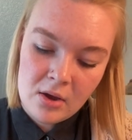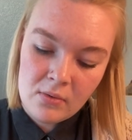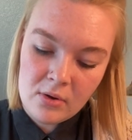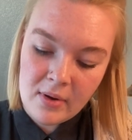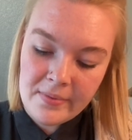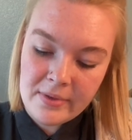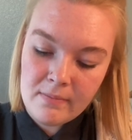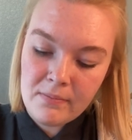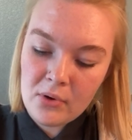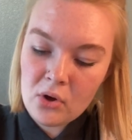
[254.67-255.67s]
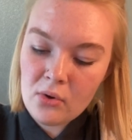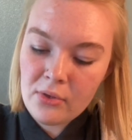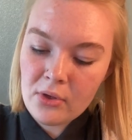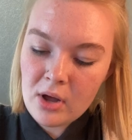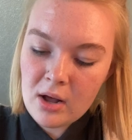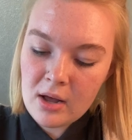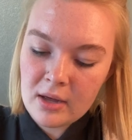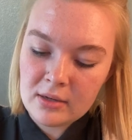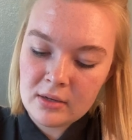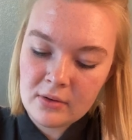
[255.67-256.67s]
We want them both
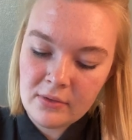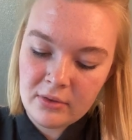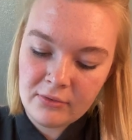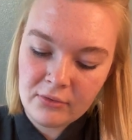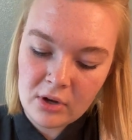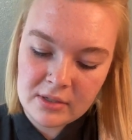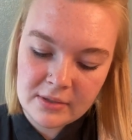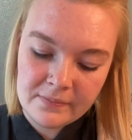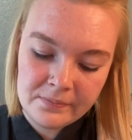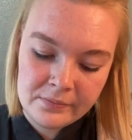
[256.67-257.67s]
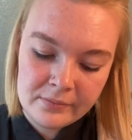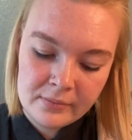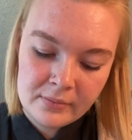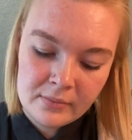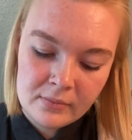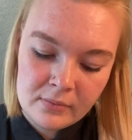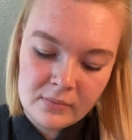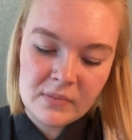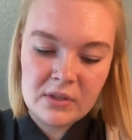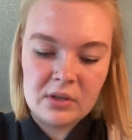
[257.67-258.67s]
on the front.
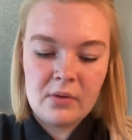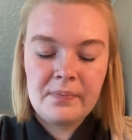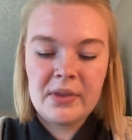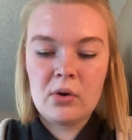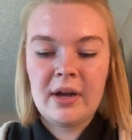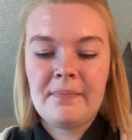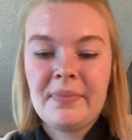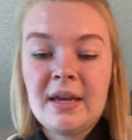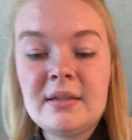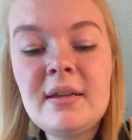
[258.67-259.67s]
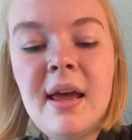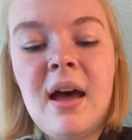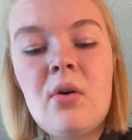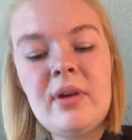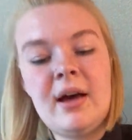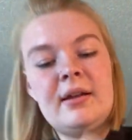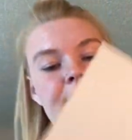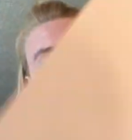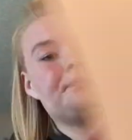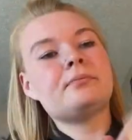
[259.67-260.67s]
So, okay, now we got it.
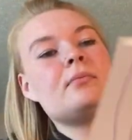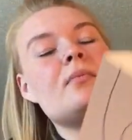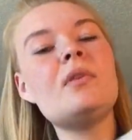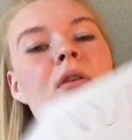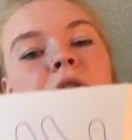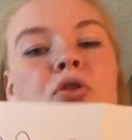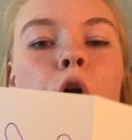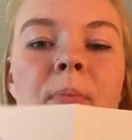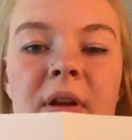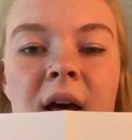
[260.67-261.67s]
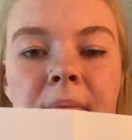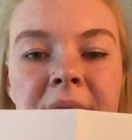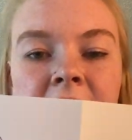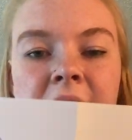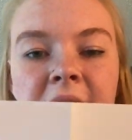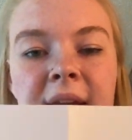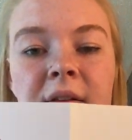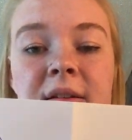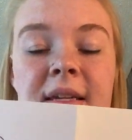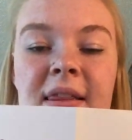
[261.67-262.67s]
So you open it up and it
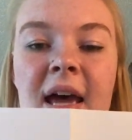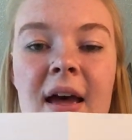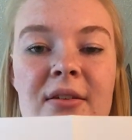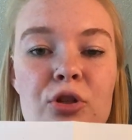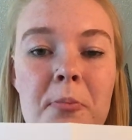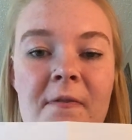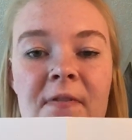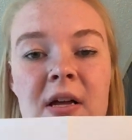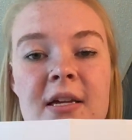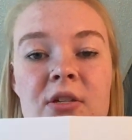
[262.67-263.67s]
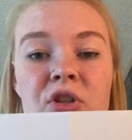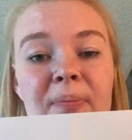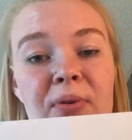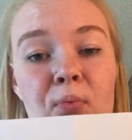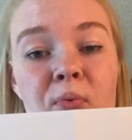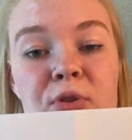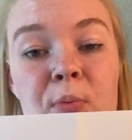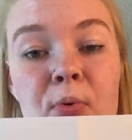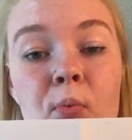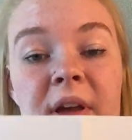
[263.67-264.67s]
looks like that, super funky,
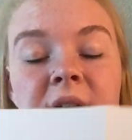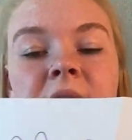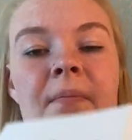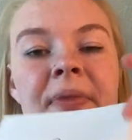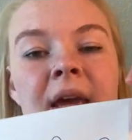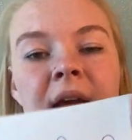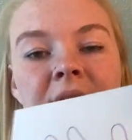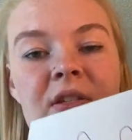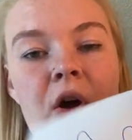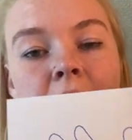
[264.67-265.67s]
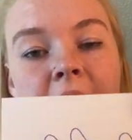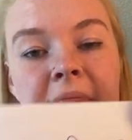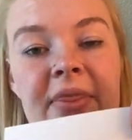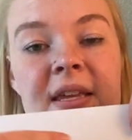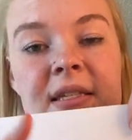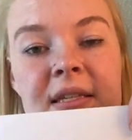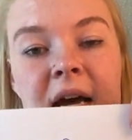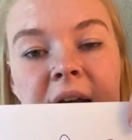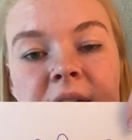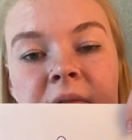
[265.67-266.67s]
super weird. And so on this
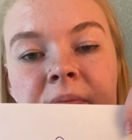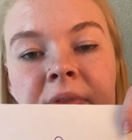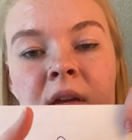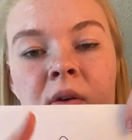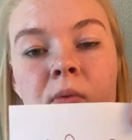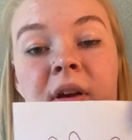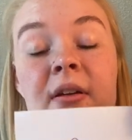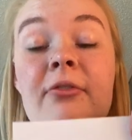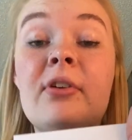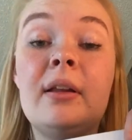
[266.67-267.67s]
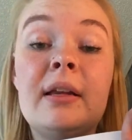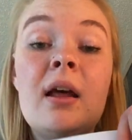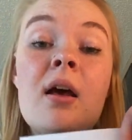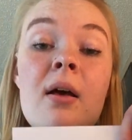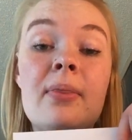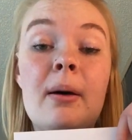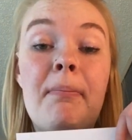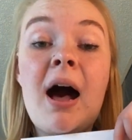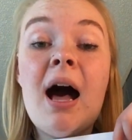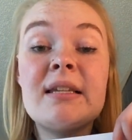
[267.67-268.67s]
side, we're gonna fill in the
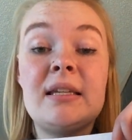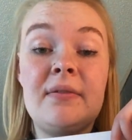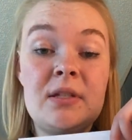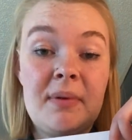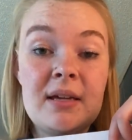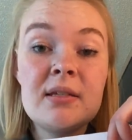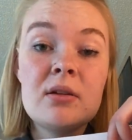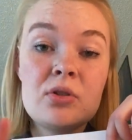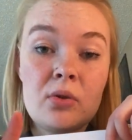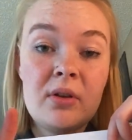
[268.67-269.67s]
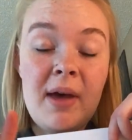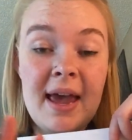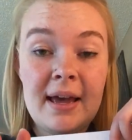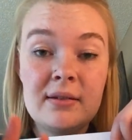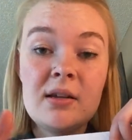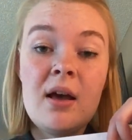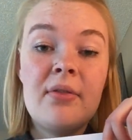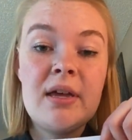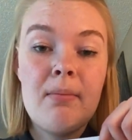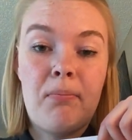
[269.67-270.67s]
positive space, so the hand,
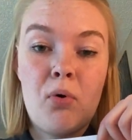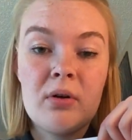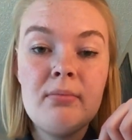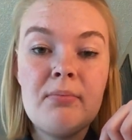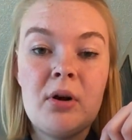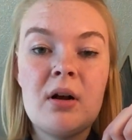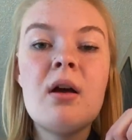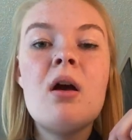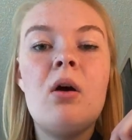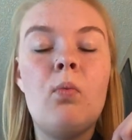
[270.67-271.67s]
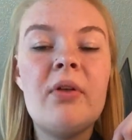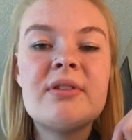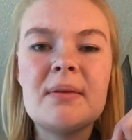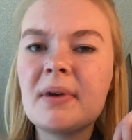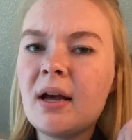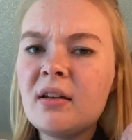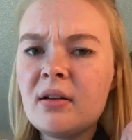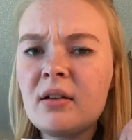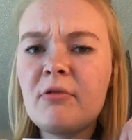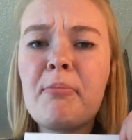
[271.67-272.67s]
the important part, with some kind
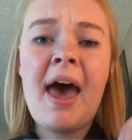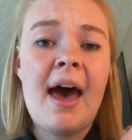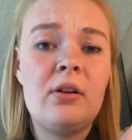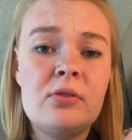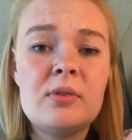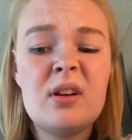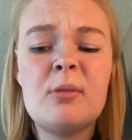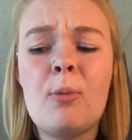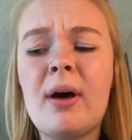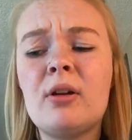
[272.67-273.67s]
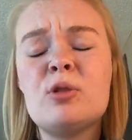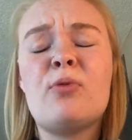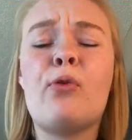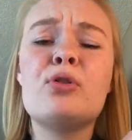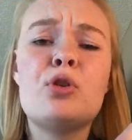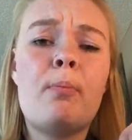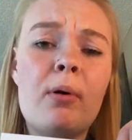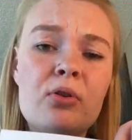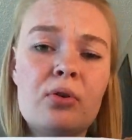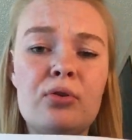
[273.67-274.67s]
of patterns. We talked about patterns before, so
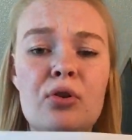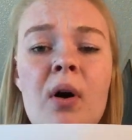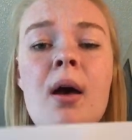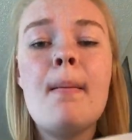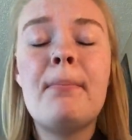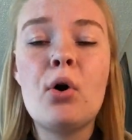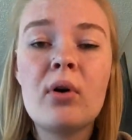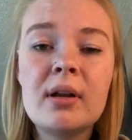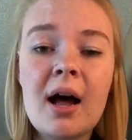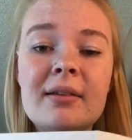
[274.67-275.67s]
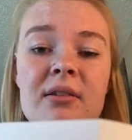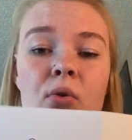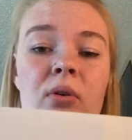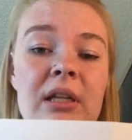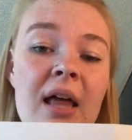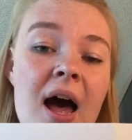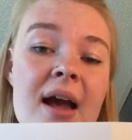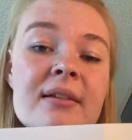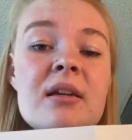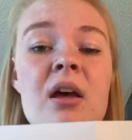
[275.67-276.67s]
you could do polka dots or
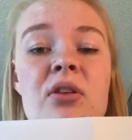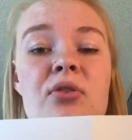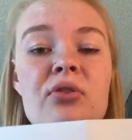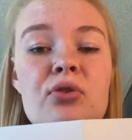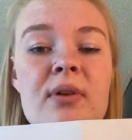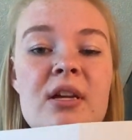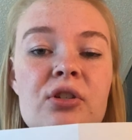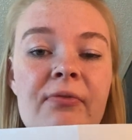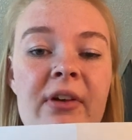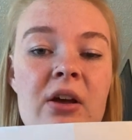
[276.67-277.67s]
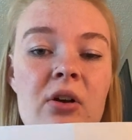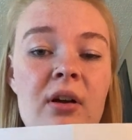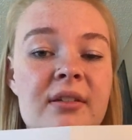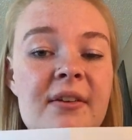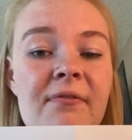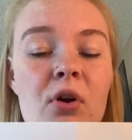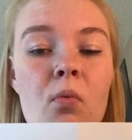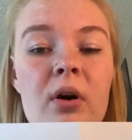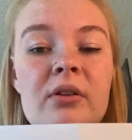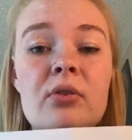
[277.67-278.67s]
lines. You could do each finger a different
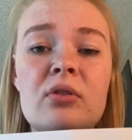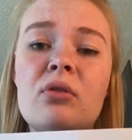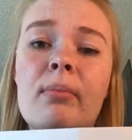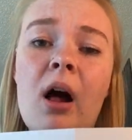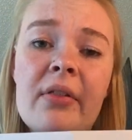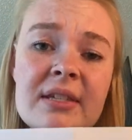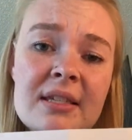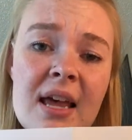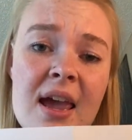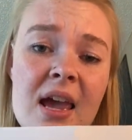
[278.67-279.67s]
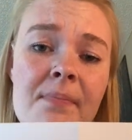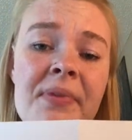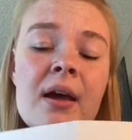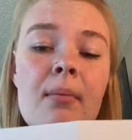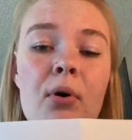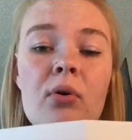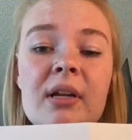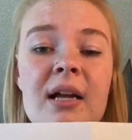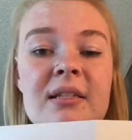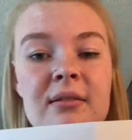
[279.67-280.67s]
one. You could do them all the same. Polka
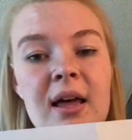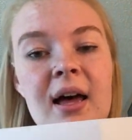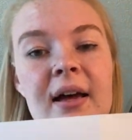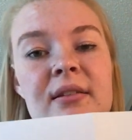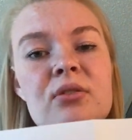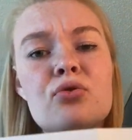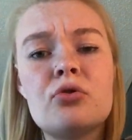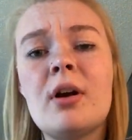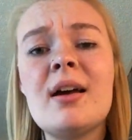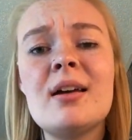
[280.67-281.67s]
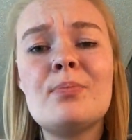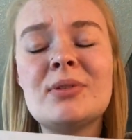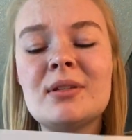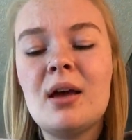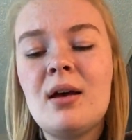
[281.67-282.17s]
dots, lines, stripes,